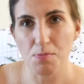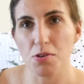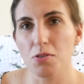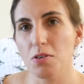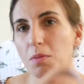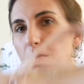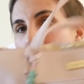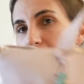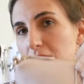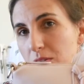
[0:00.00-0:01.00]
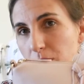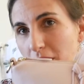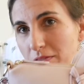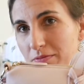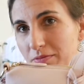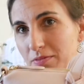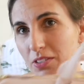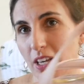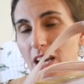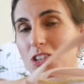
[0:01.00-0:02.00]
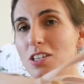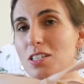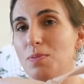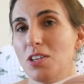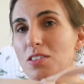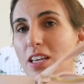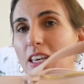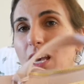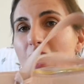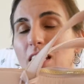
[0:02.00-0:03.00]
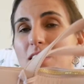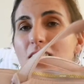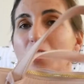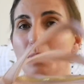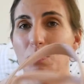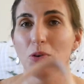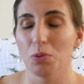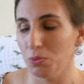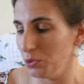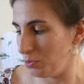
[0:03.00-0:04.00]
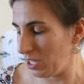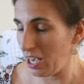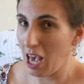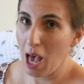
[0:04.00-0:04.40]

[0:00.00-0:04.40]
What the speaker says: probably this one. Okay, just because it's a little bit more roomy.